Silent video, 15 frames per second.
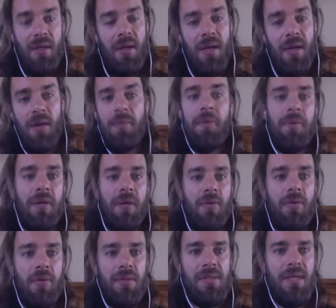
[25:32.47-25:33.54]
It'll be really cool
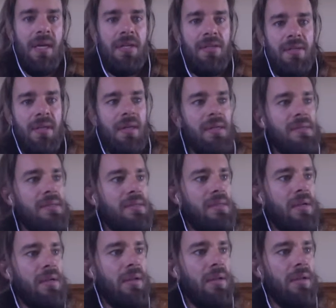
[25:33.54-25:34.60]
to see. I just think it's
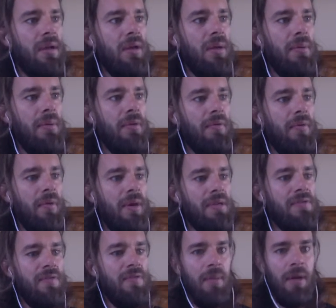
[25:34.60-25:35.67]
still a bit of a ways
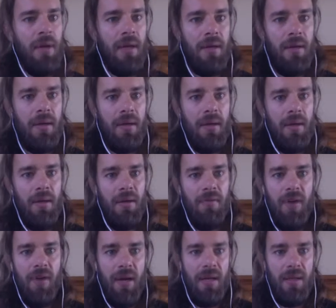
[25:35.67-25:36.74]
from like
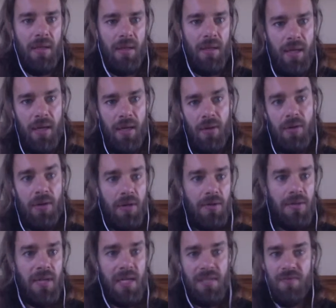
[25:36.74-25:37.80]
finding the killer use
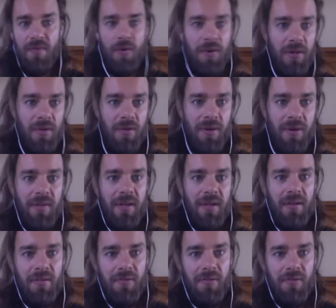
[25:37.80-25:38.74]
case for the derivative,